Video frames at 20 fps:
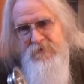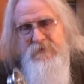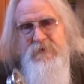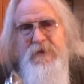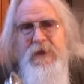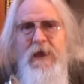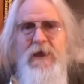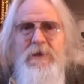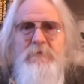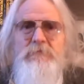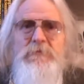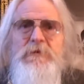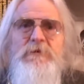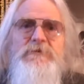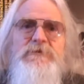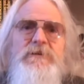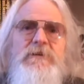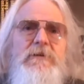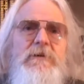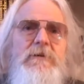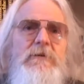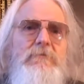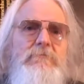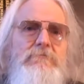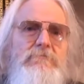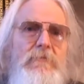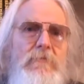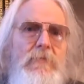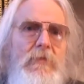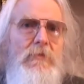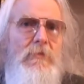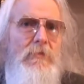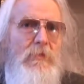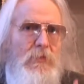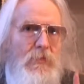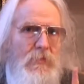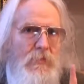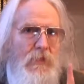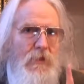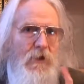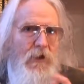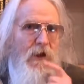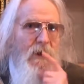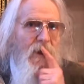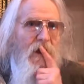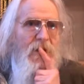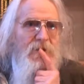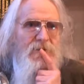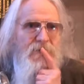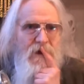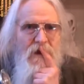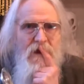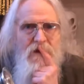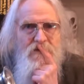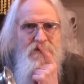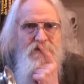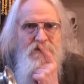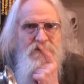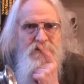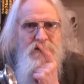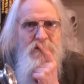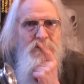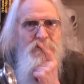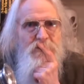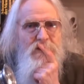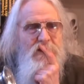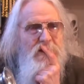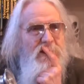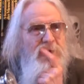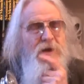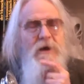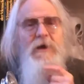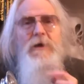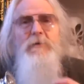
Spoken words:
the end music. I tell this only